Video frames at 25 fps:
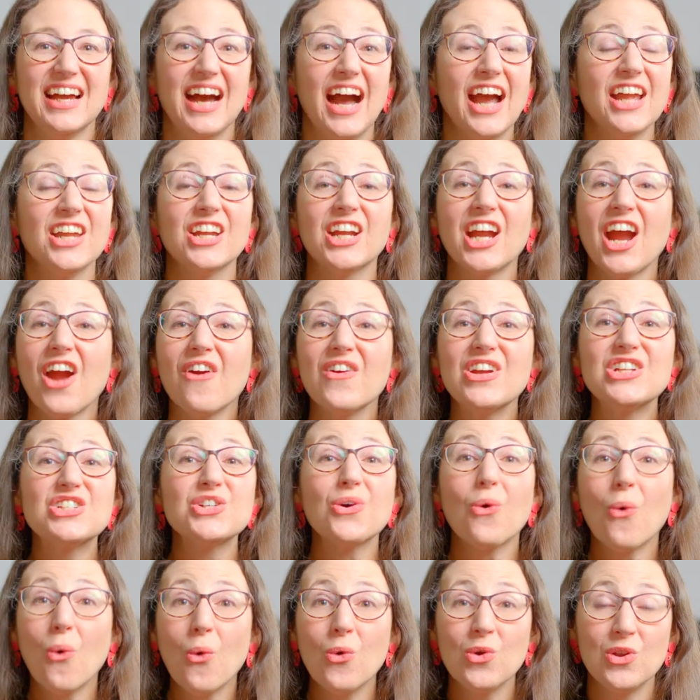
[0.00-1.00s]
I encourage
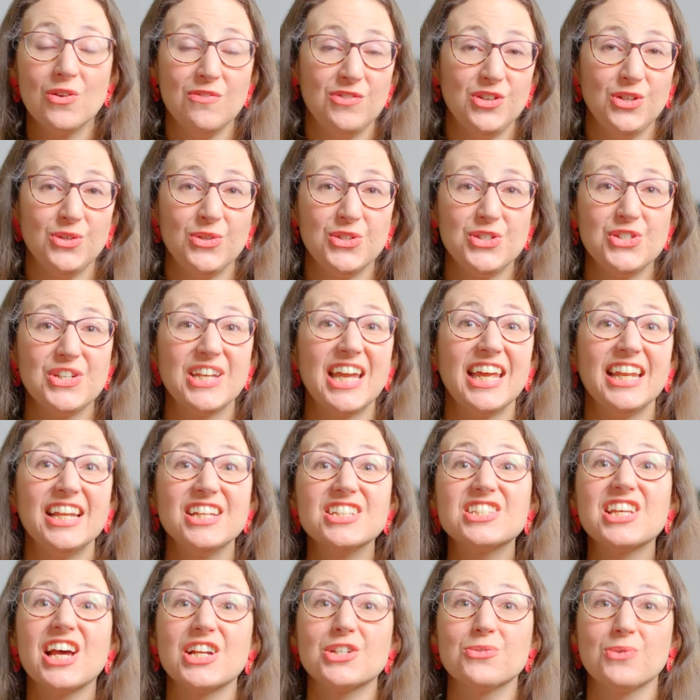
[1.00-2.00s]
all of you to get
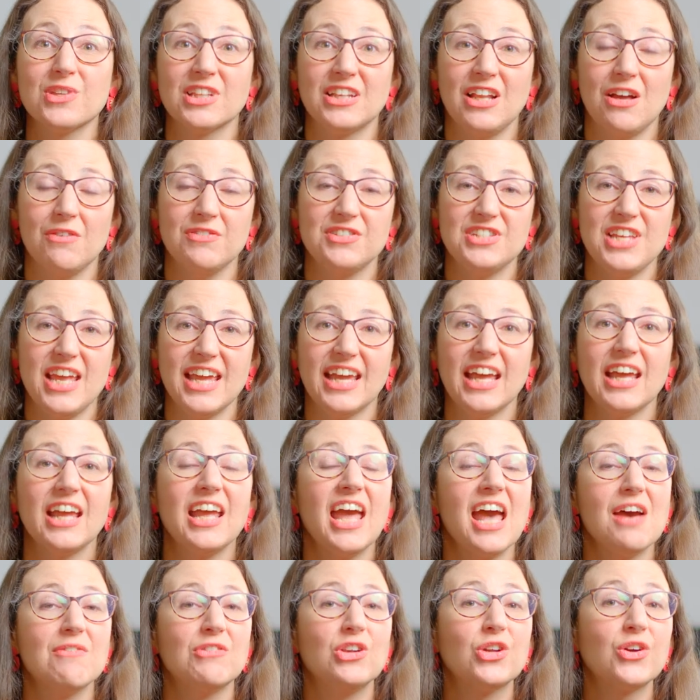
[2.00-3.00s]
in touch with LoveTech.
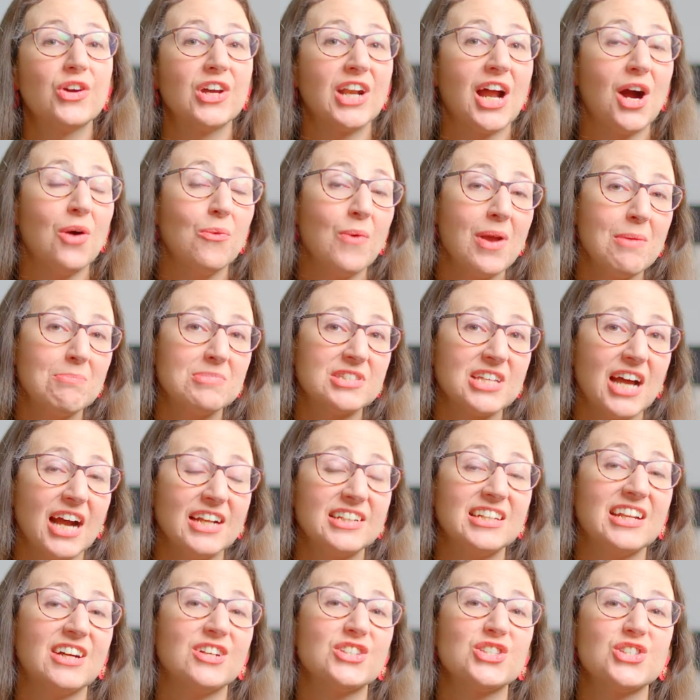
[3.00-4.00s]
Have a look on our
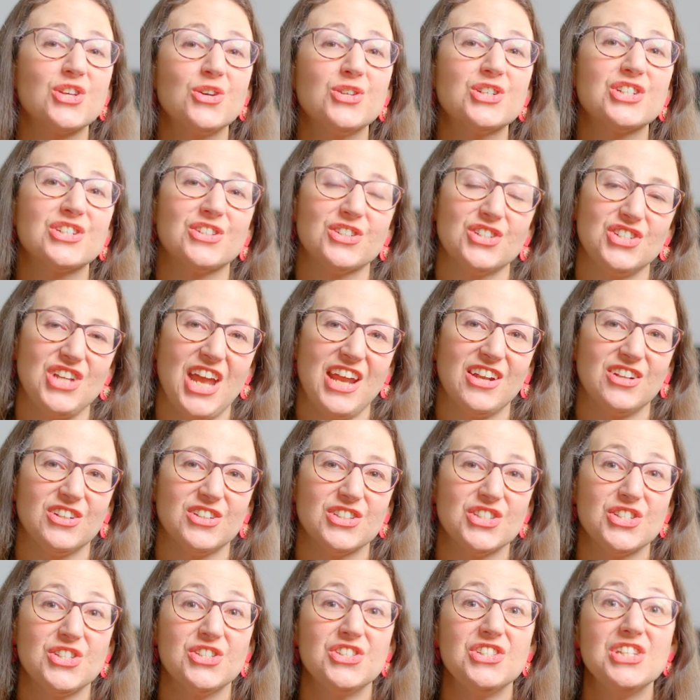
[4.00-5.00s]
website and our social
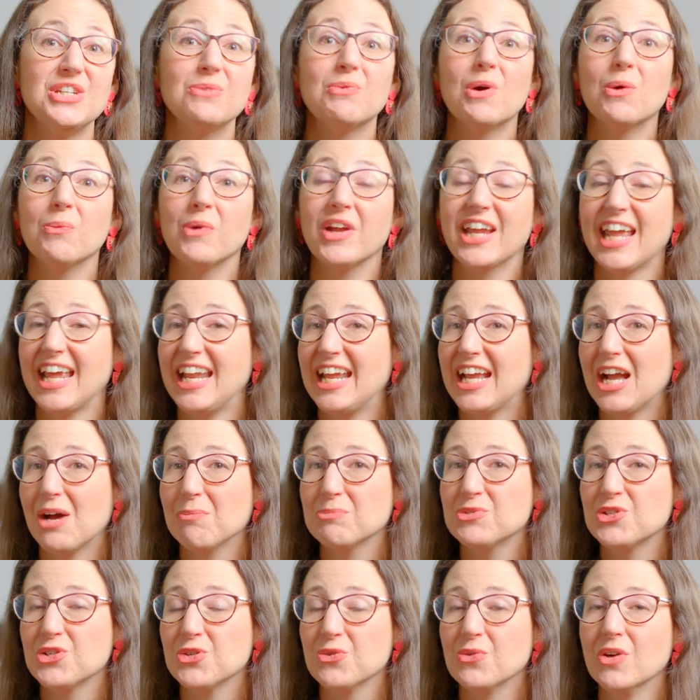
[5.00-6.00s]
channels to see what we're getting
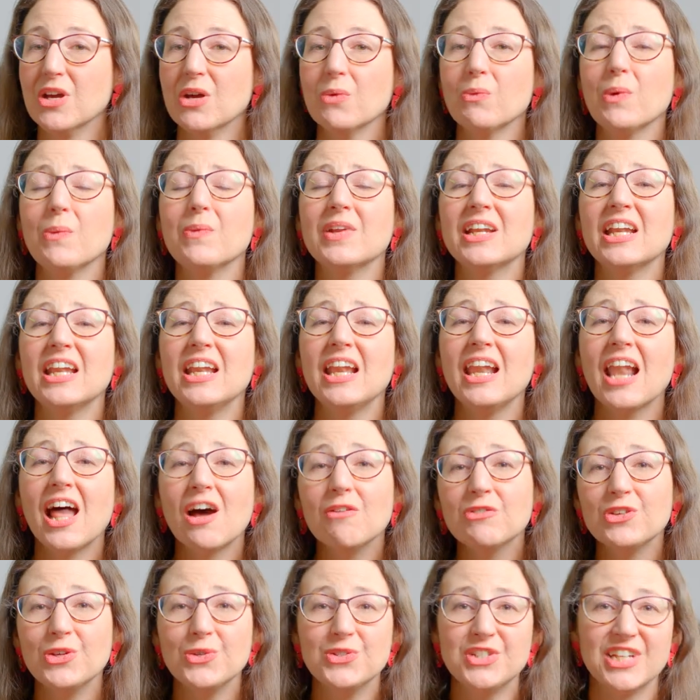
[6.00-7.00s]
up to. We would
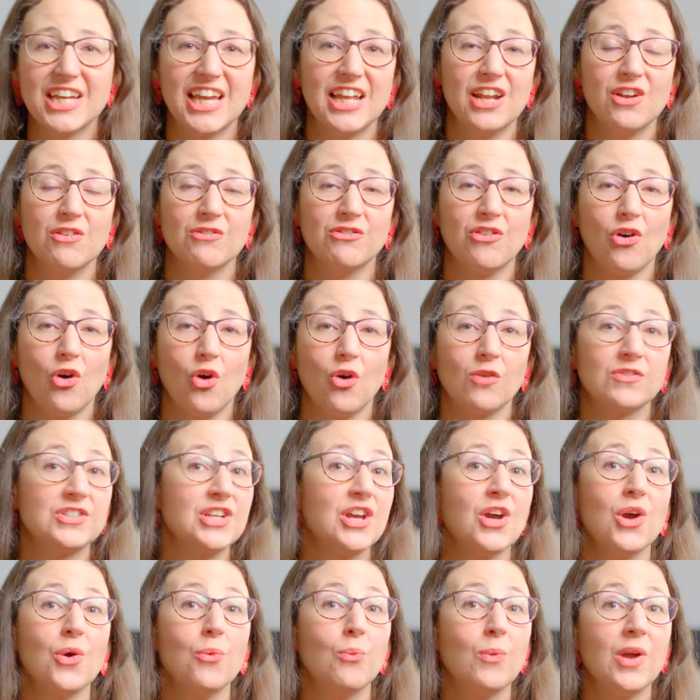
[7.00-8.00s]
love you to get involved,
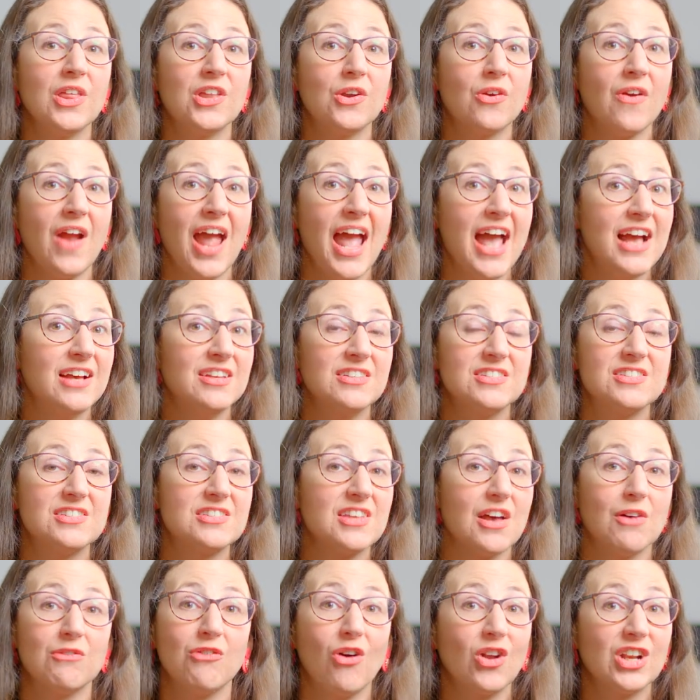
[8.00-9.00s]
whether
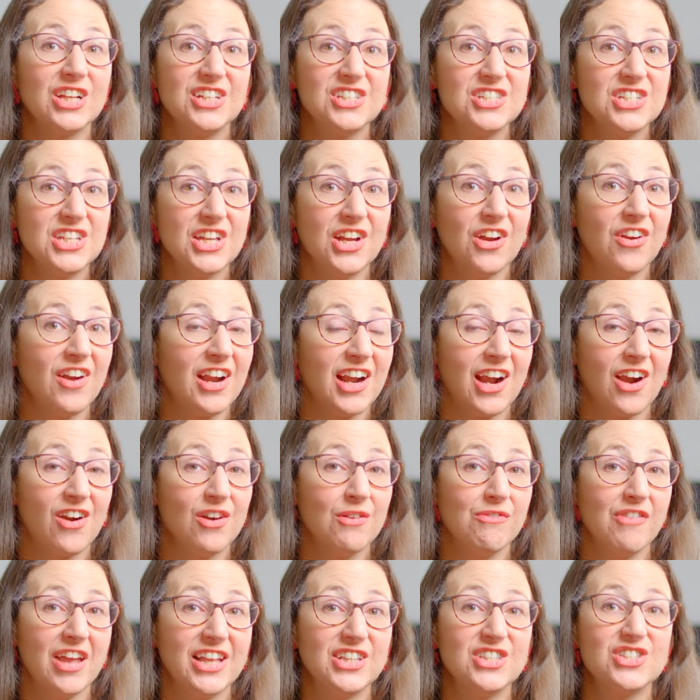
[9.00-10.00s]
as a volunteer at our
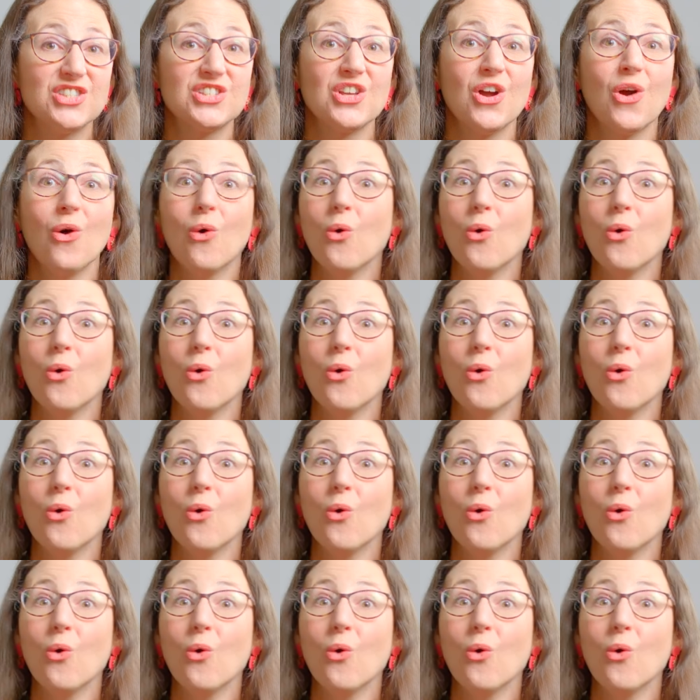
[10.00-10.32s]
events